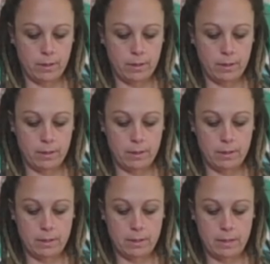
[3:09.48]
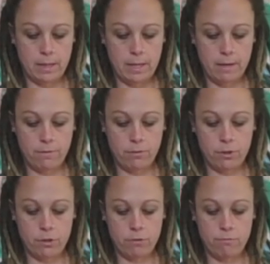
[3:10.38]
and careful
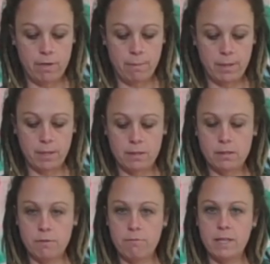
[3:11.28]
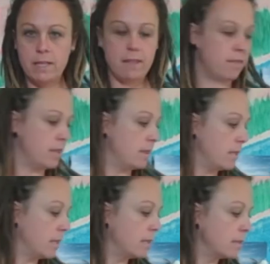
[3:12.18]
not to rip it because they're really thin,
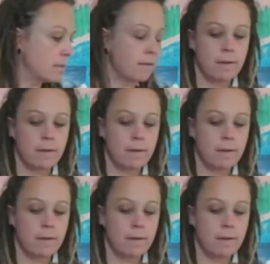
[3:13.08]
these,